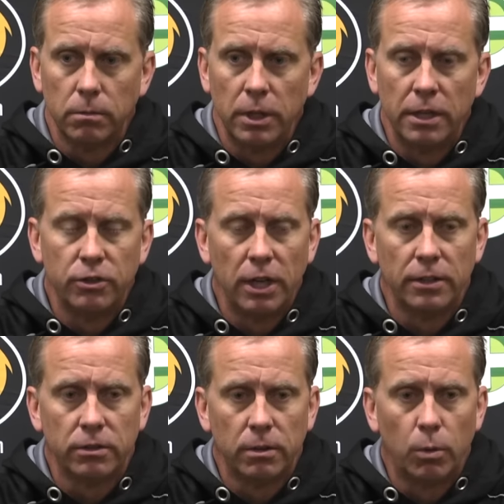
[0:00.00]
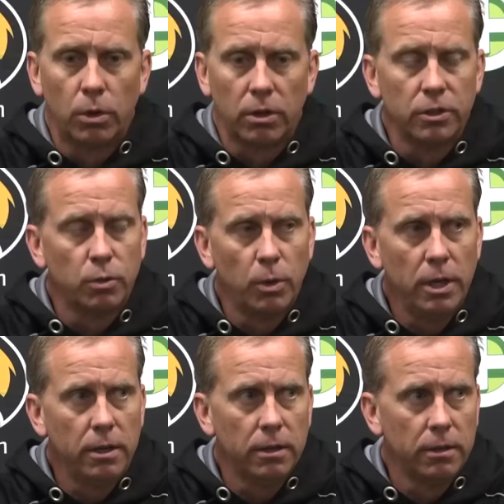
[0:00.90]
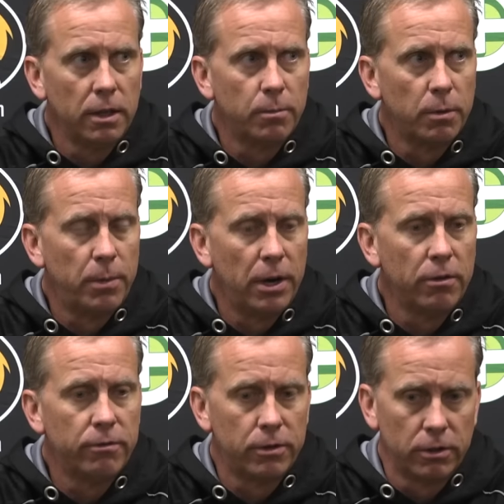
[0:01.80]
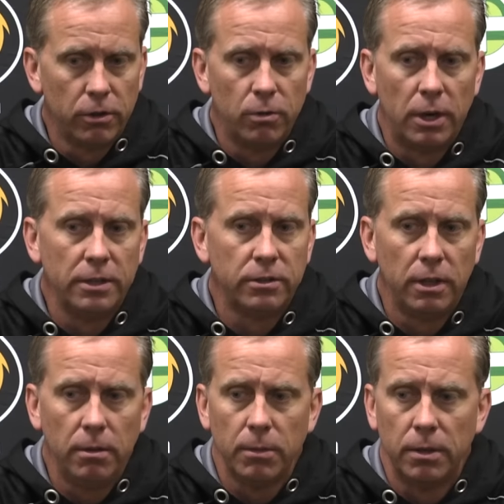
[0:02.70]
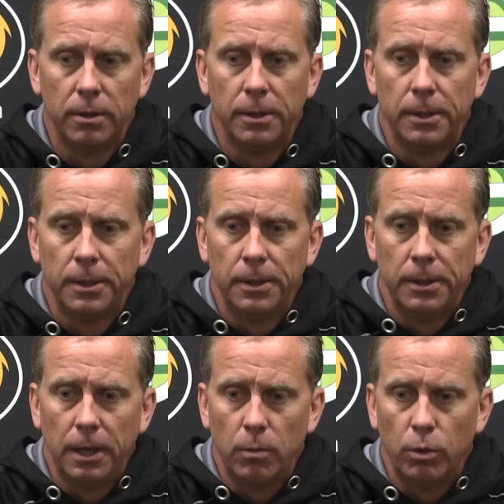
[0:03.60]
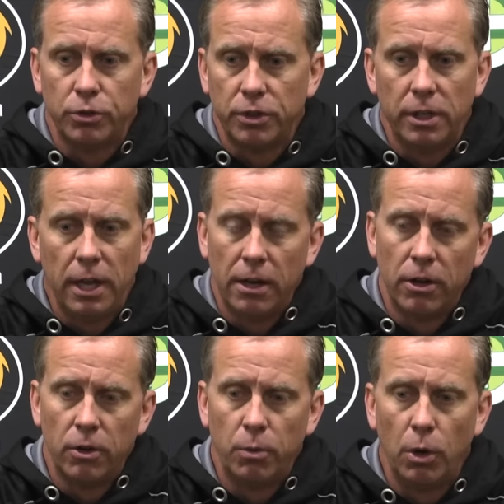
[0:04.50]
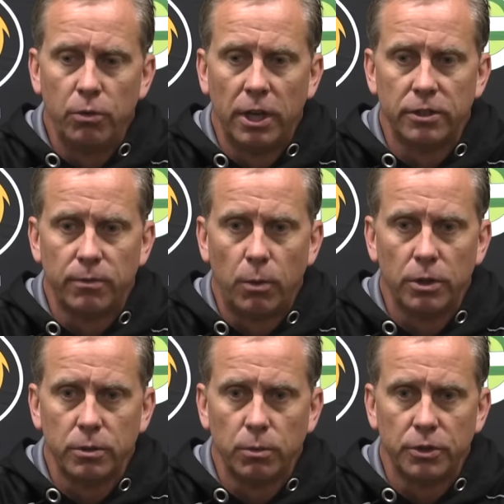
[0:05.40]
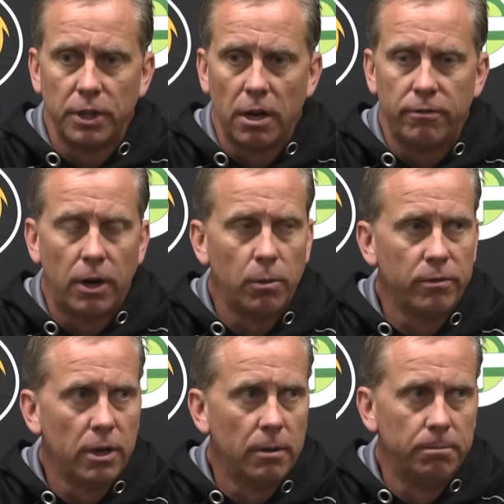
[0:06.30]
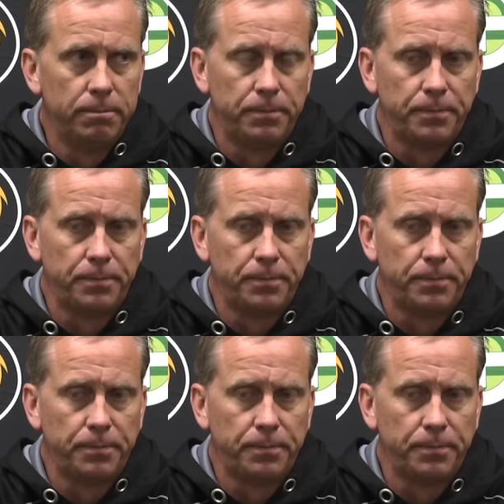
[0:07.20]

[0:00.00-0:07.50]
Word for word: we get a chance to work this week and get prepared for a good Rice team, and and we'll see again another road test for us, and we'll see how far we've come.